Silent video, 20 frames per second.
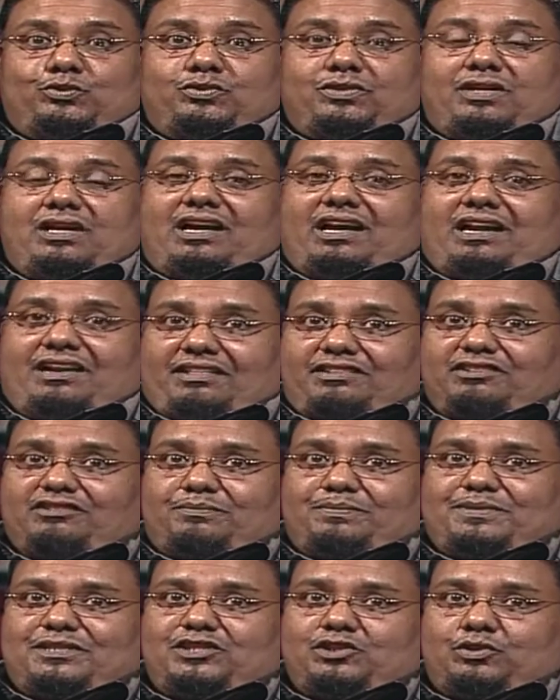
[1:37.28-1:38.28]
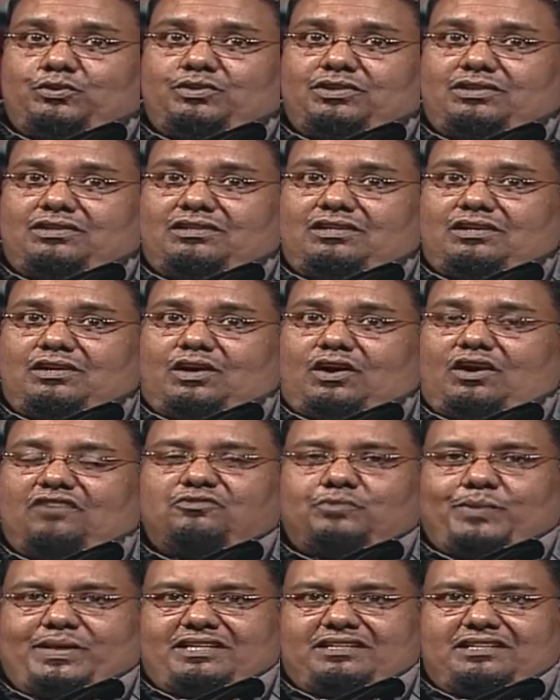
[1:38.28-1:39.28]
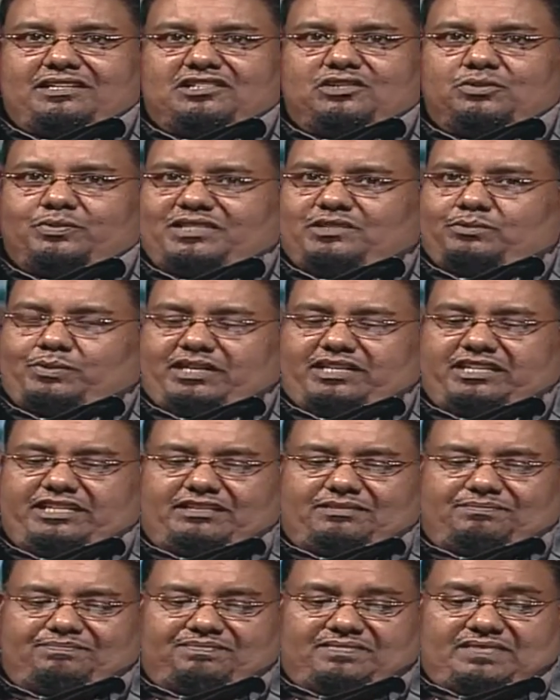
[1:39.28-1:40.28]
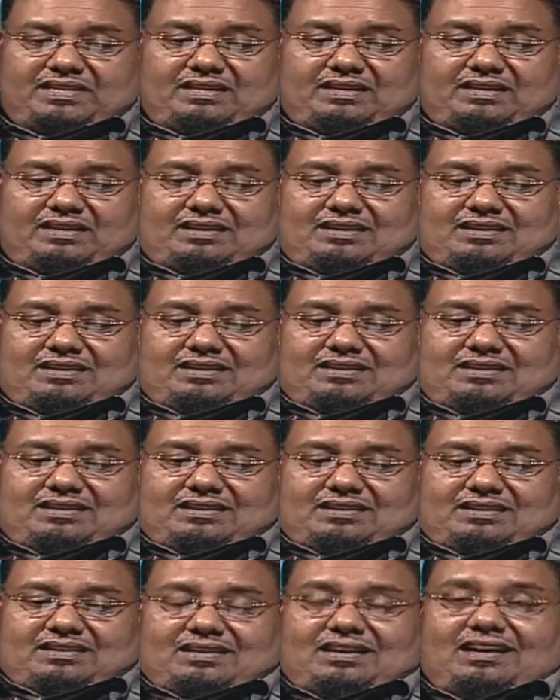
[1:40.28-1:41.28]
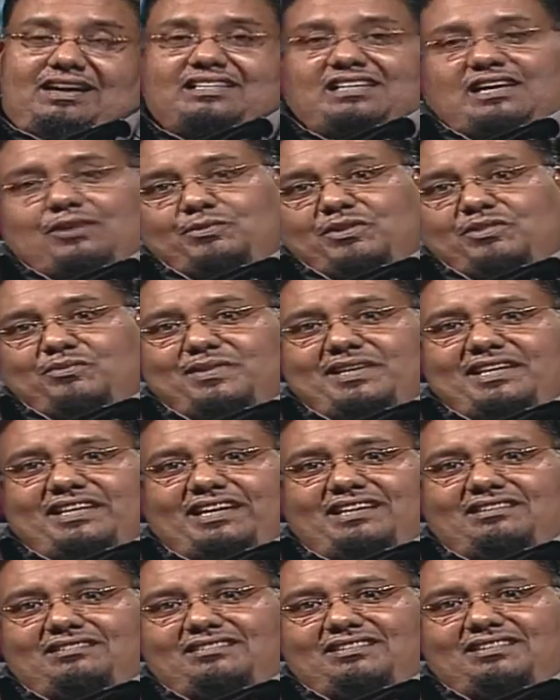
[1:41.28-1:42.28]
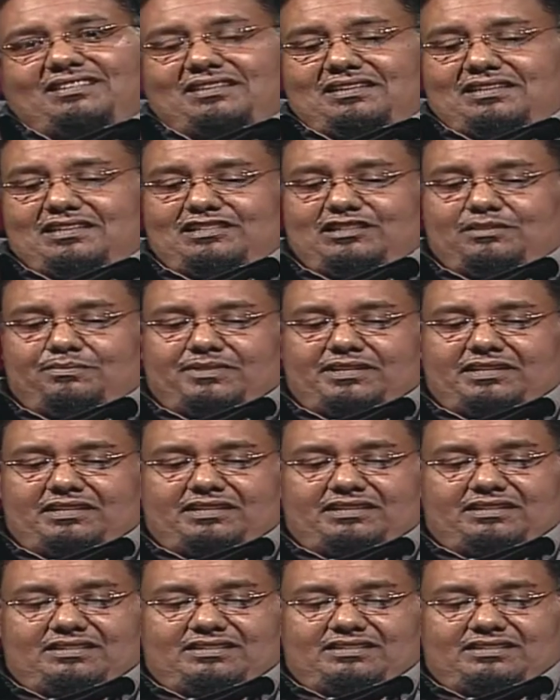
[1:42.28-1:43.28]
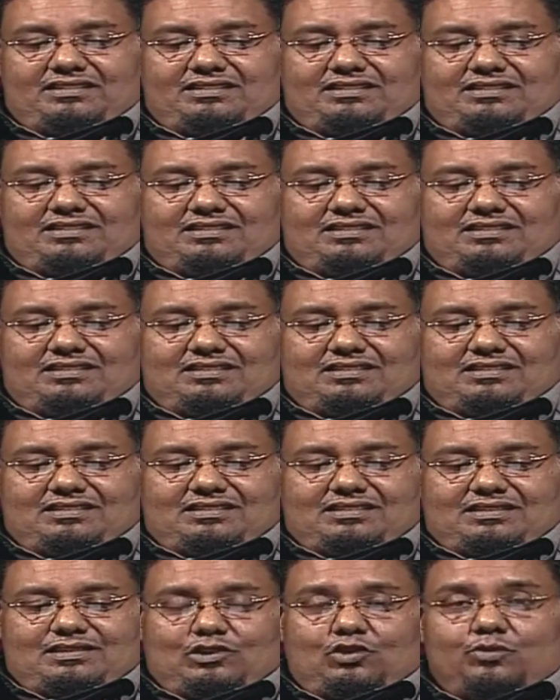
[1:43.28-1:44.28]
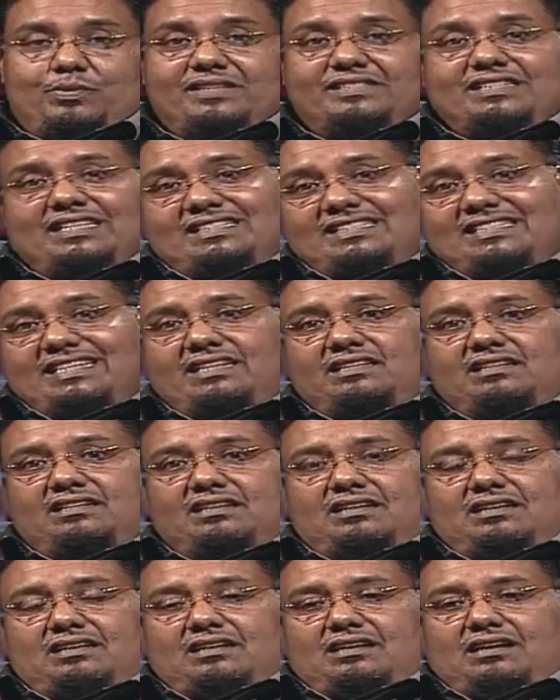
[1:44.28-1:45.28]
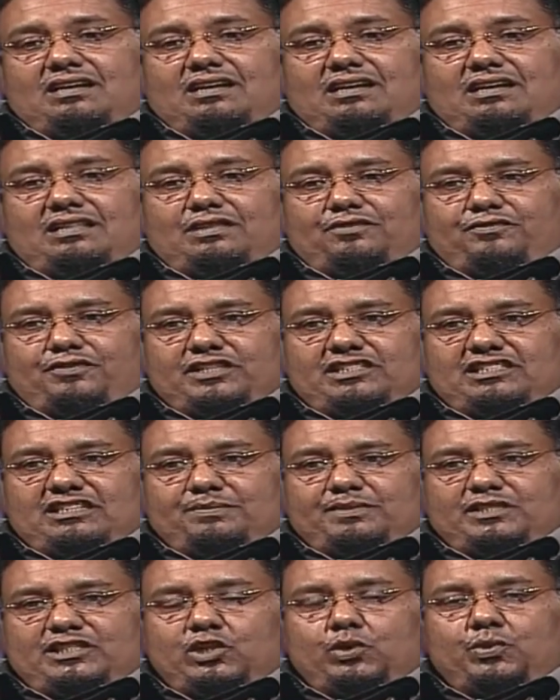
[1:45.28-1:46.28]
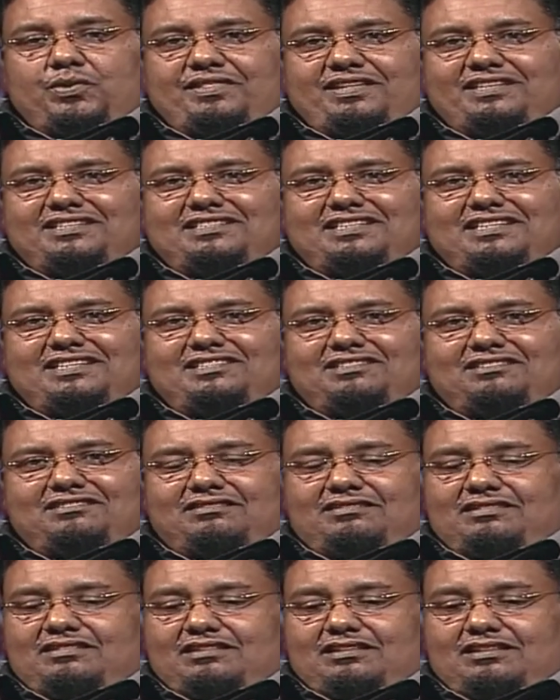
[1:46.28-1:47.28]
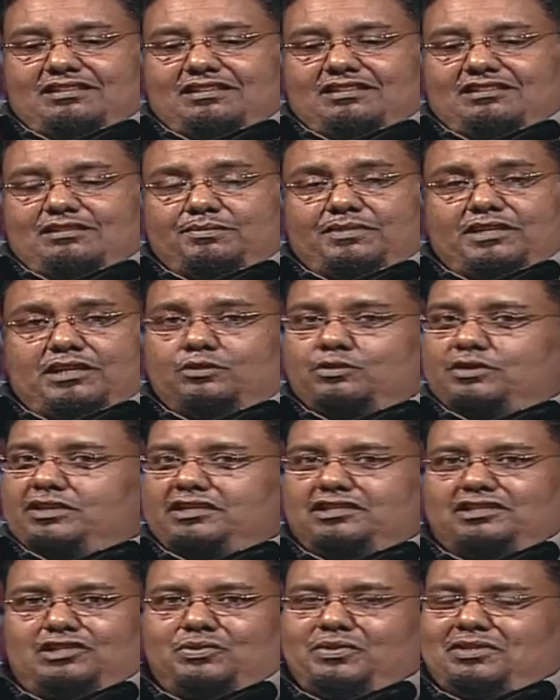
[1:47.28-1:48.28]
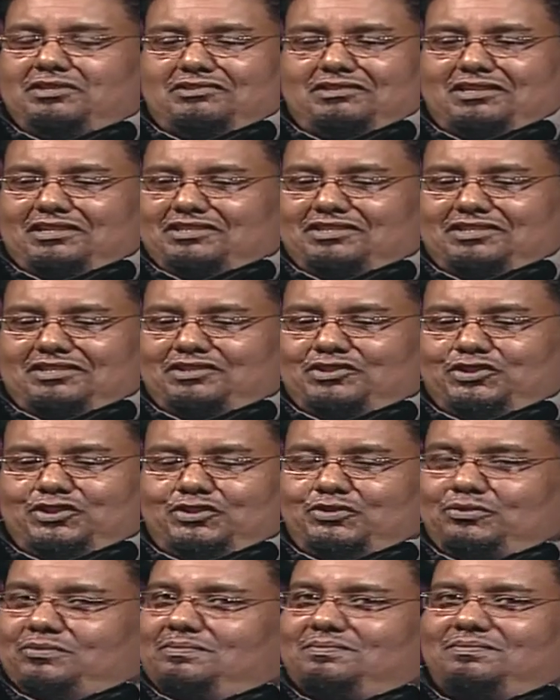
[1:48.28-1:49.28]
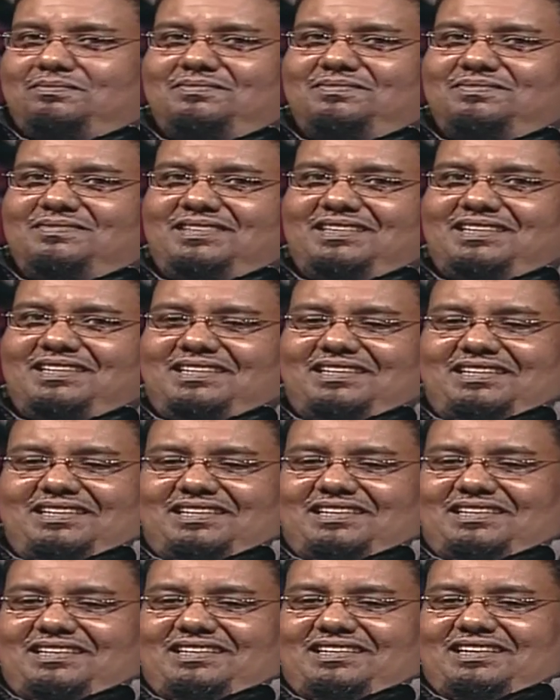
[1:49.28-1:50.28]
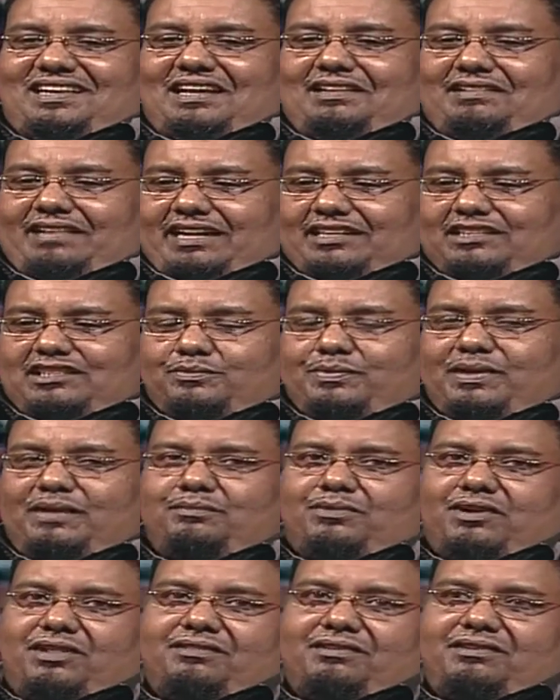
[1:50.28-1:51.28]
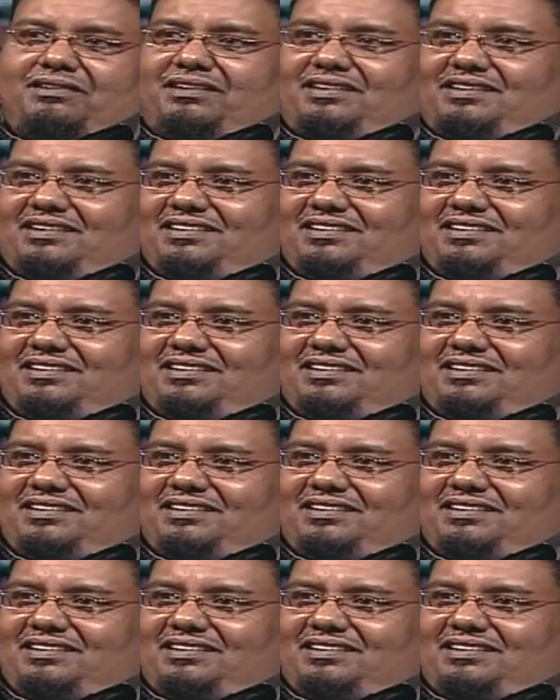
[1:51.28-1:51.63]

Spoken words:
to another episode of Witness with Waheed. I have with me again somebody whom, as I said in the first episode this season, somebody who needs no introduction to you. And that is my brother,